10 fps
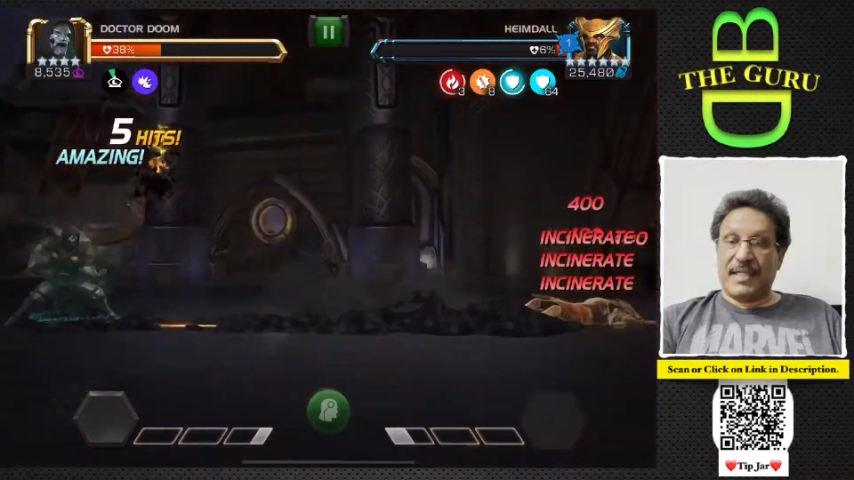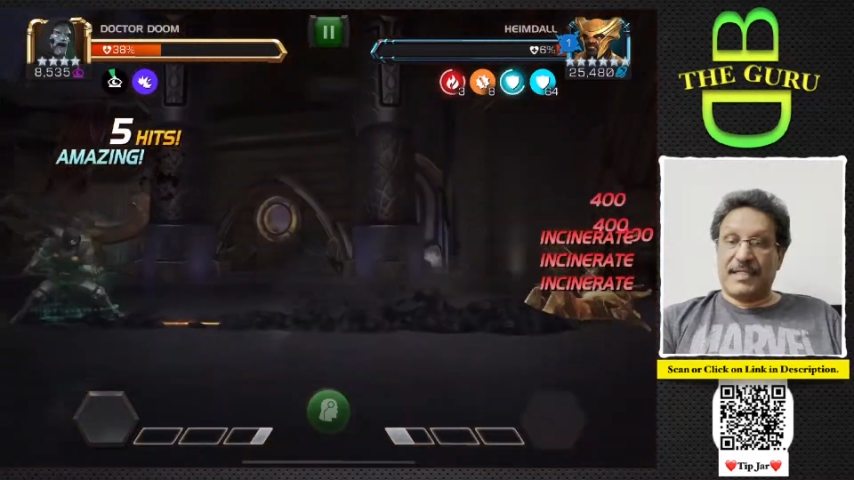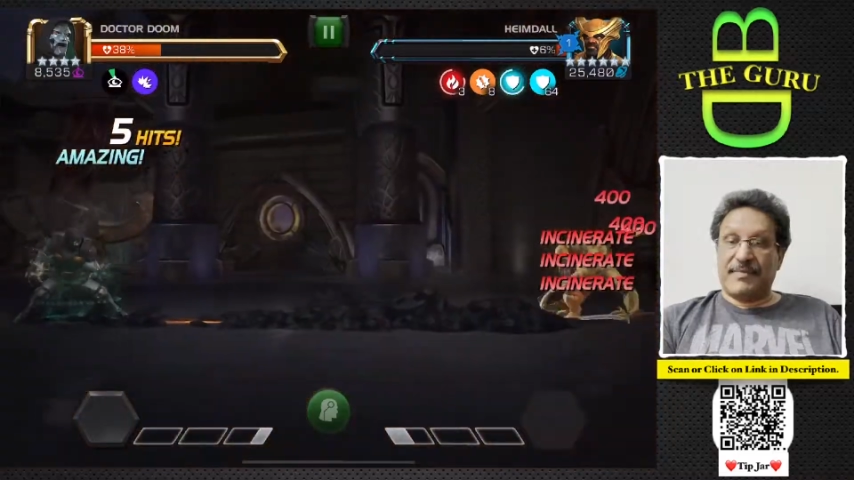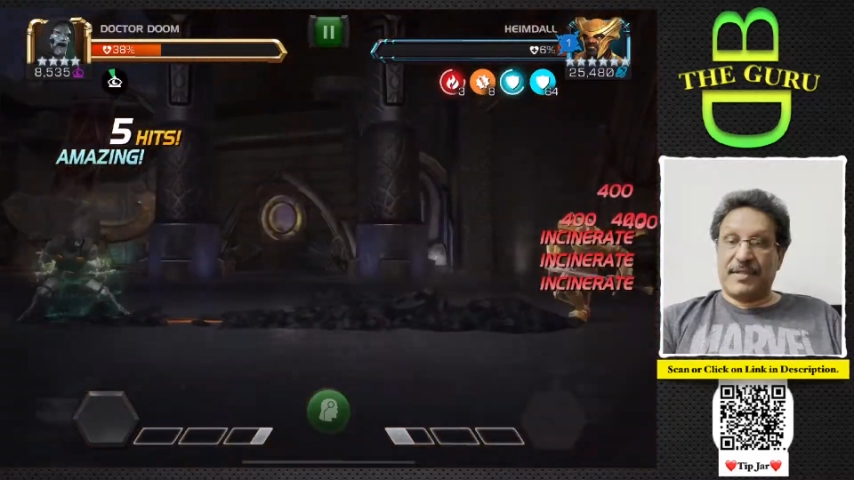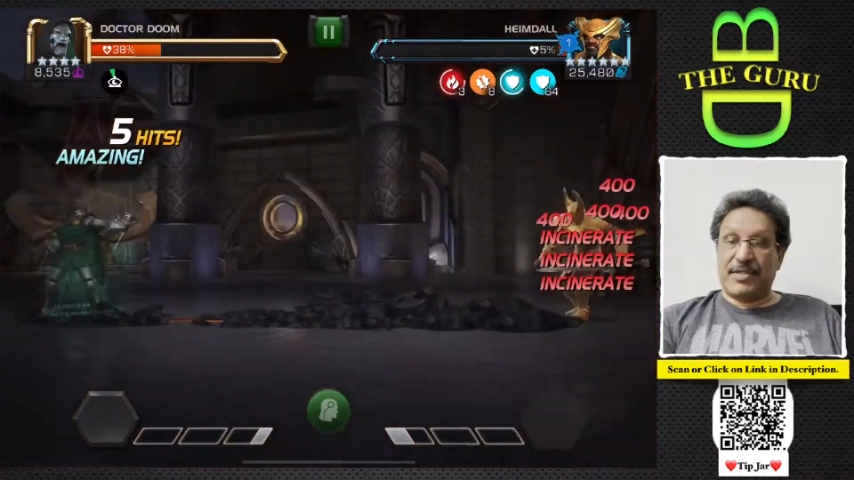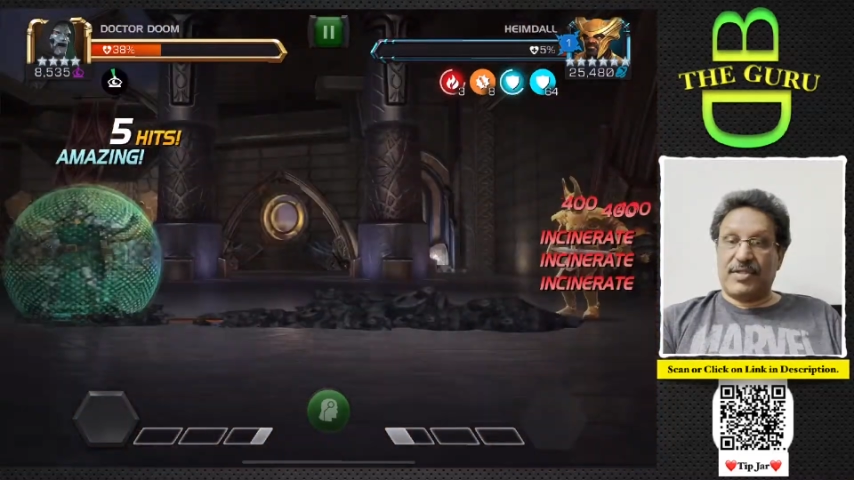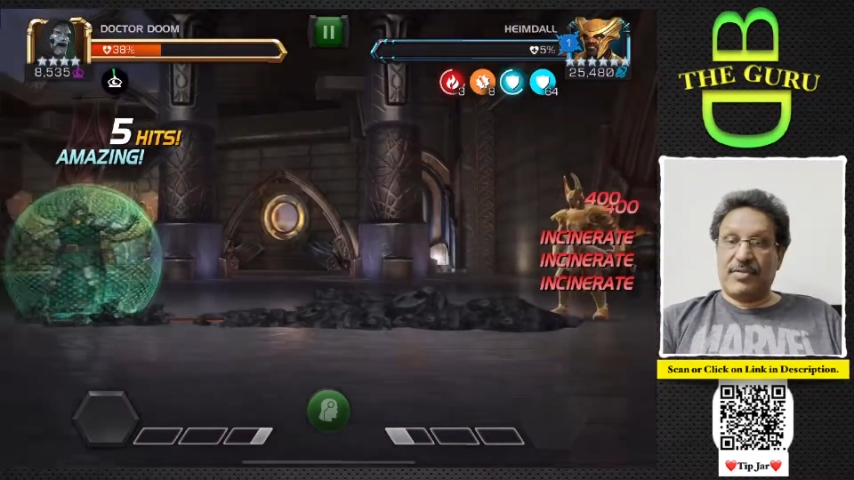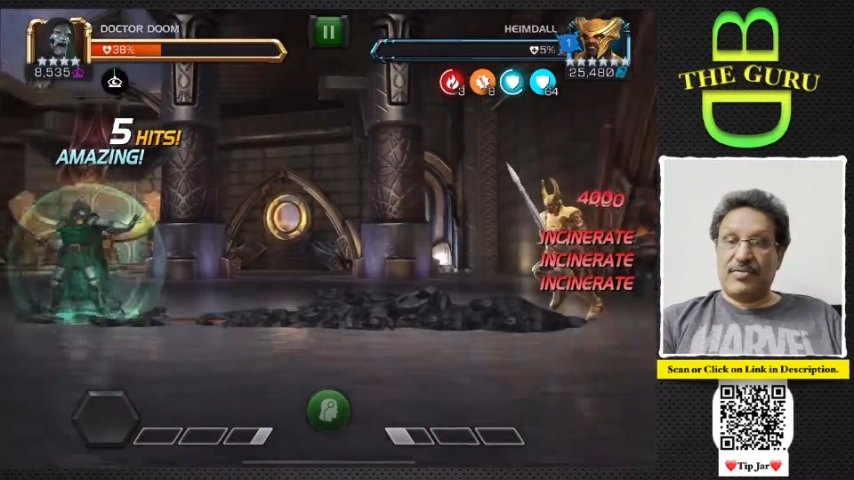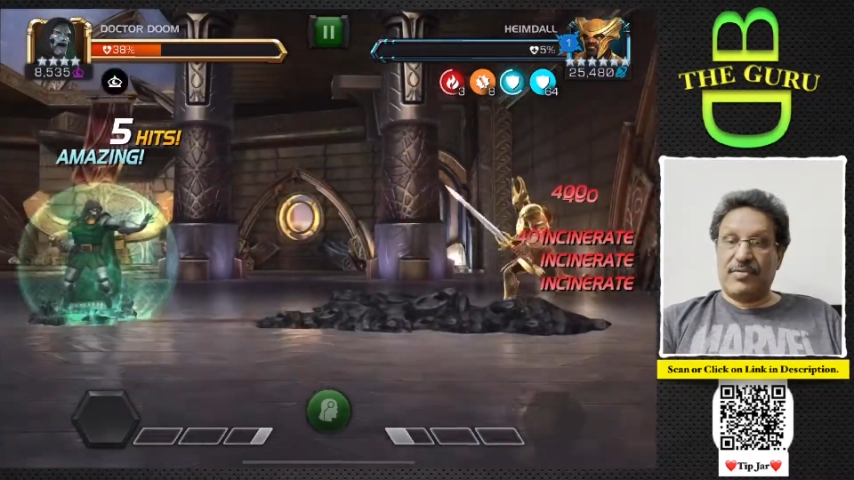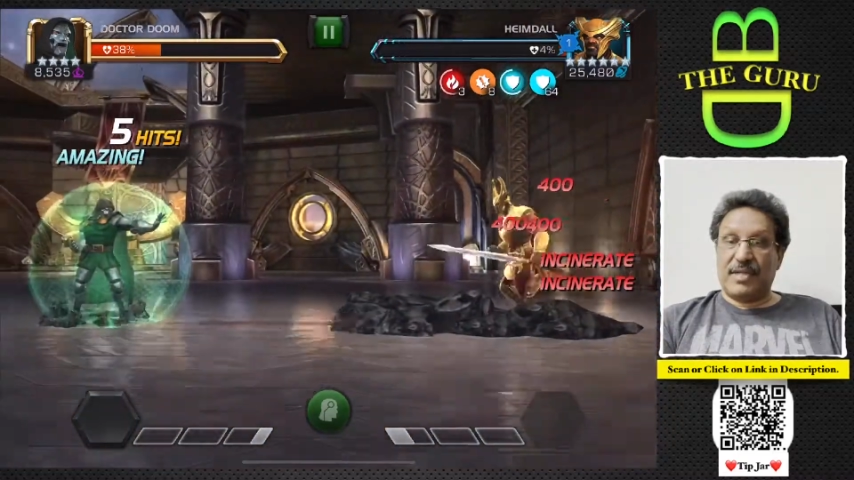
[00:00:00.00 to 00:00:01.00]

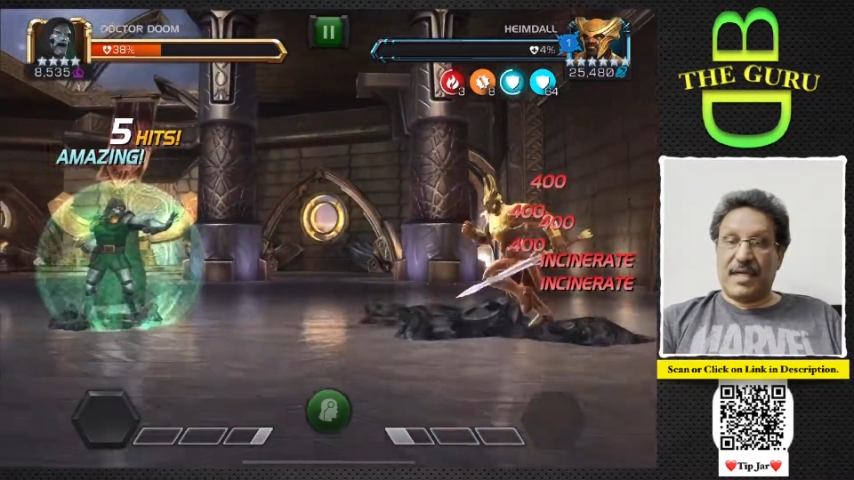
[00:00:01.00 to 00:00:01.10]
SP2,